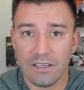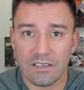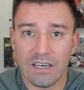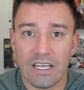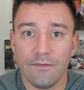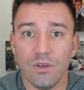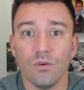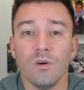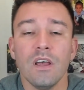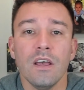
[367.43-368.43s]
to give
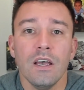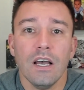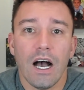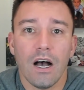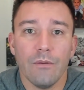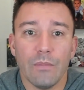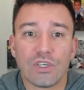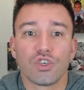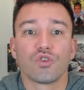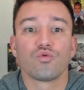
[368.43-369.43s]
you
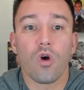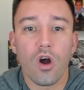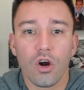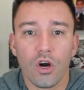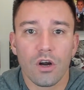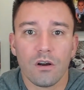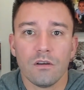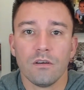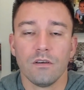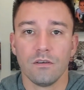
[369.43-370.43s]
much stronger